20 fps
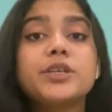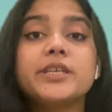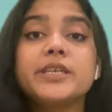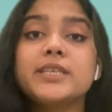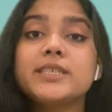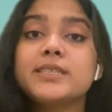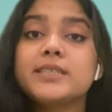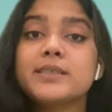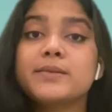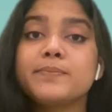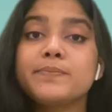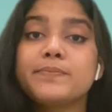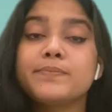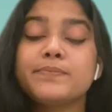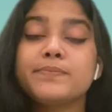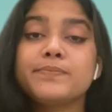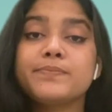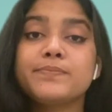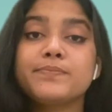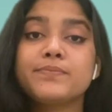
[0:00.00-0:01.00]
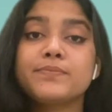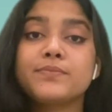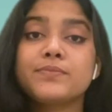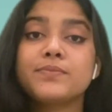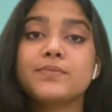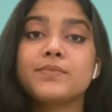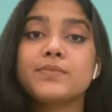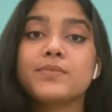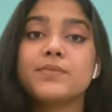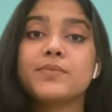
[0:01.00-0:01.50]
is
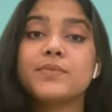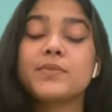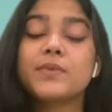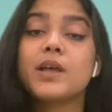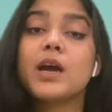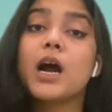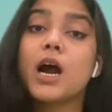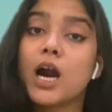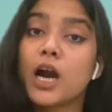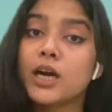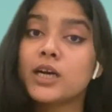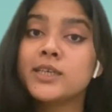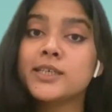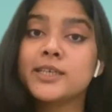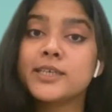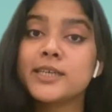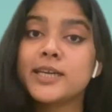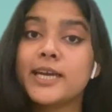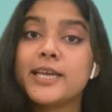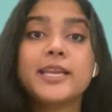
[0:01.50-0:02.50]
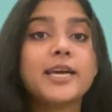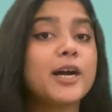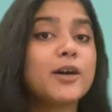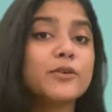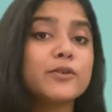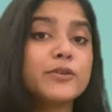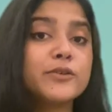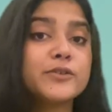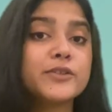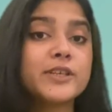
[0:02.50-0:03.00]
art. And how
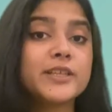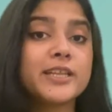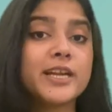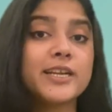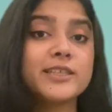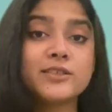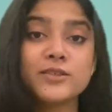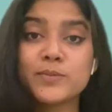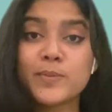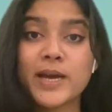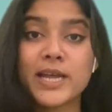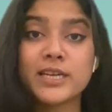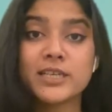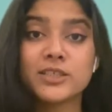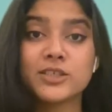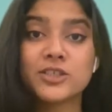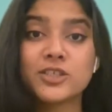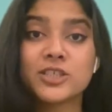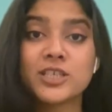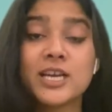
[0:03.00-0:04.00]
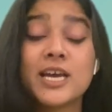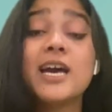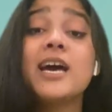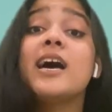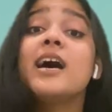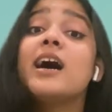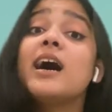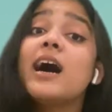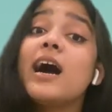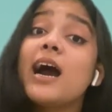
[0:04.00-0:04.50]
do you say that in Spanish?
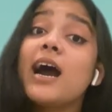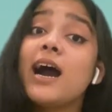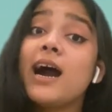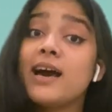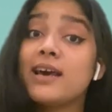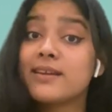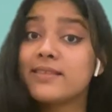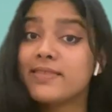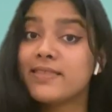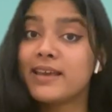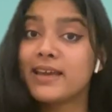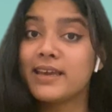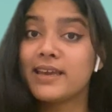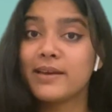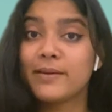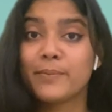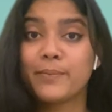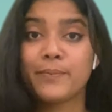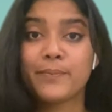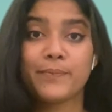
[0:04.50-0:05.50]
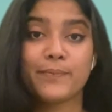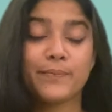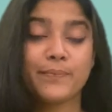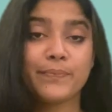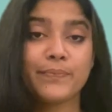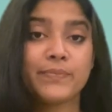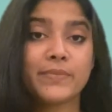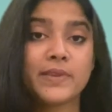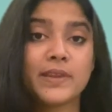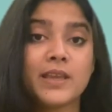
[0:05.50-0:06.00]
Arte.
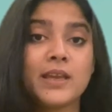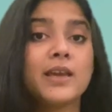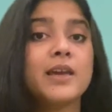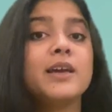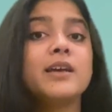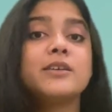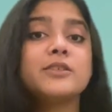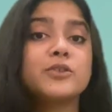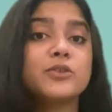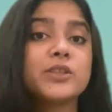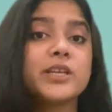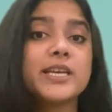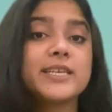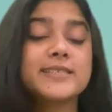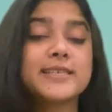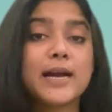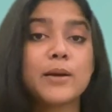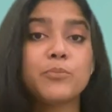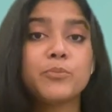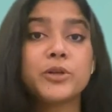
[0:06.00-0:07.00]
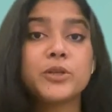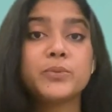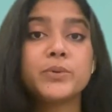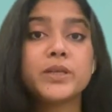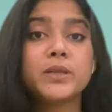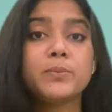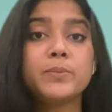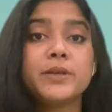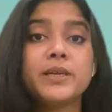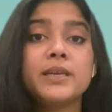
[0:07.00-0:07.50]
So the example
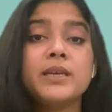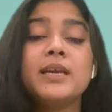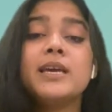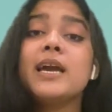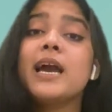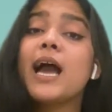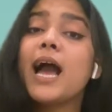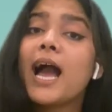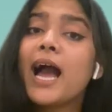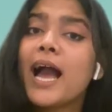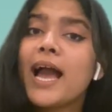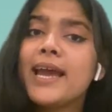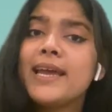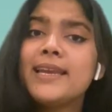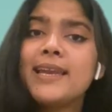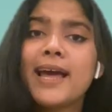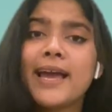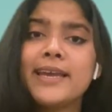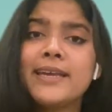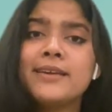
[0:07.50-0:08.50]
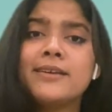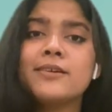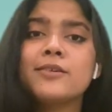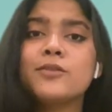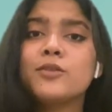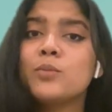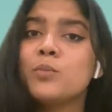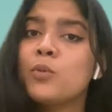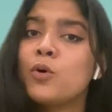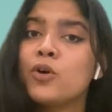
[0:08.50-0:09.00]
will be, I like
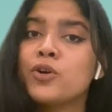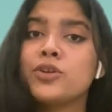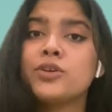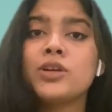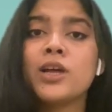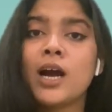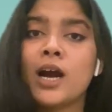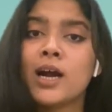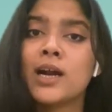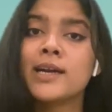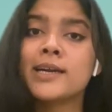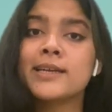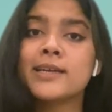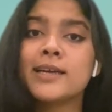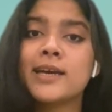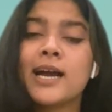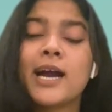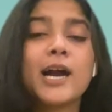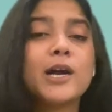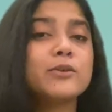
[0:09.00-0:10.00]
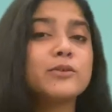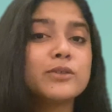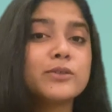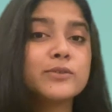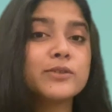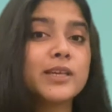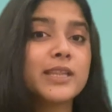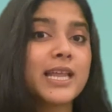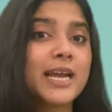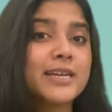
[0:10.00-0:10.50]
the modern art. How do you
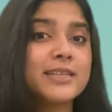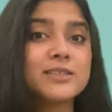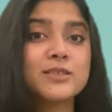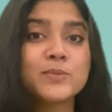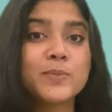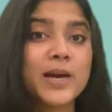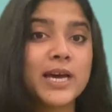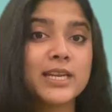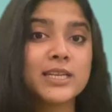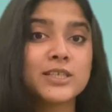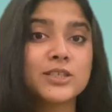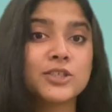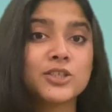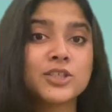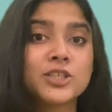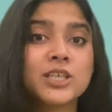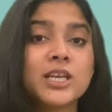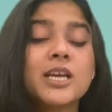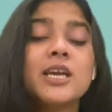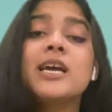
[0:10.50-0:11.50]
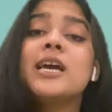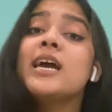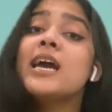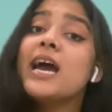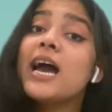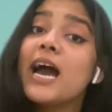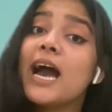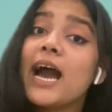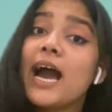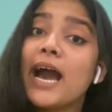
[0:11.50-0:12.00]
say that in Spanish?
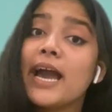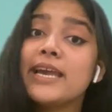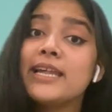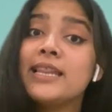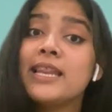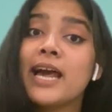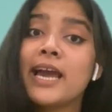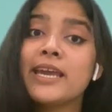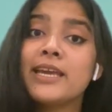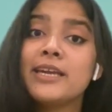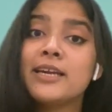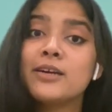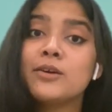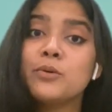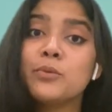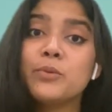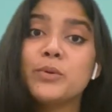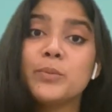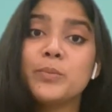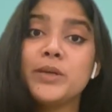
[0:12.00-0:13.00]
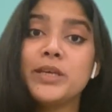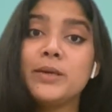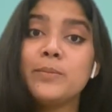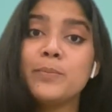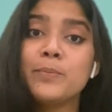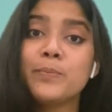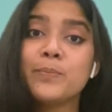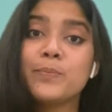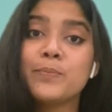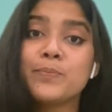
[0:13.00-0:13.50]
I like will be
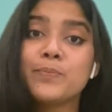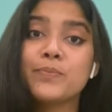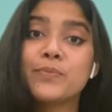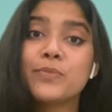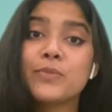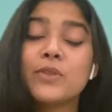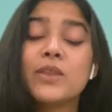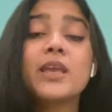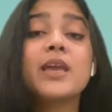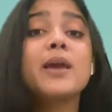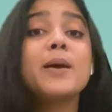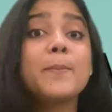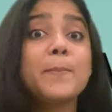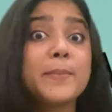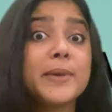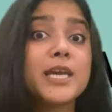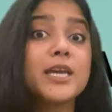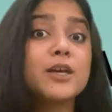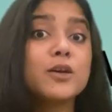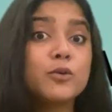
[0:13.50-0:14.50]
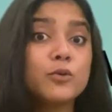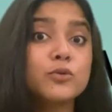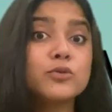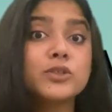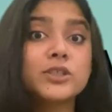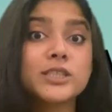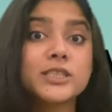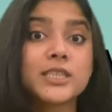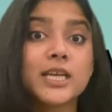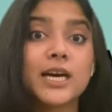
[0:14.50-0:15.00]
me
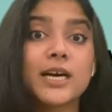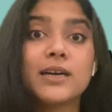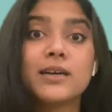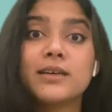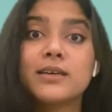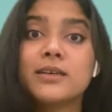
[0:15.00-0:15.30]
gusta.